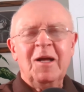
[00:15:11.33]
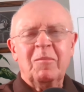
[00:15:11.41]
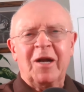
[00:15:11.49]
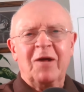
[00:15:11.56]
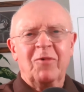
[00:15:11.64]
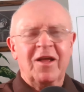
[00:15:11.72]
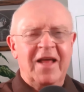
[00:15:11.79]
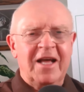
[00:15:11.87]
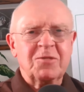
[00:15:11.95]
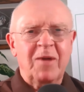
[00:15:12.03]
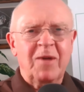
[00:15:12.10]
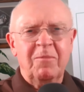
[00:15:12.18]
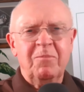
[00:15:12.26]
But anyway,
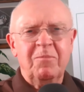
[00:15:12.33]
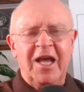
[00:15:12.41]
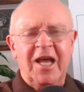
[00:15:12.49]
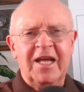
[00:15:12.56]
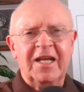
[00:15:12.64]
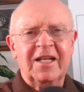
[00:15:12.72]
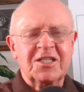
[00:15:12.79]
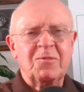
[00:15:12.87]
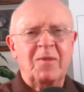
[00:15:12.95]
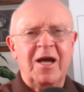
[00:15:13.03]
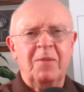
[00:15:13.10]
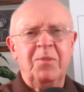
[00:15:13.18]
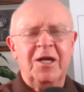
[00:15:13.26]
that's my take and that's
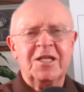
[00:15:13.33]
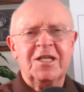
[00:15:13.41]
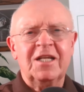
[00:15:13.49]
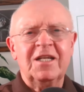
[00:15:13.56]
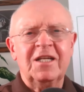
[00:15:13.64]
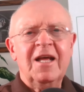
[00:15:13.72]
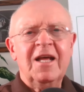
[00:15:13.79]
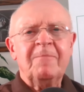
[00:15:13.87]
my opinion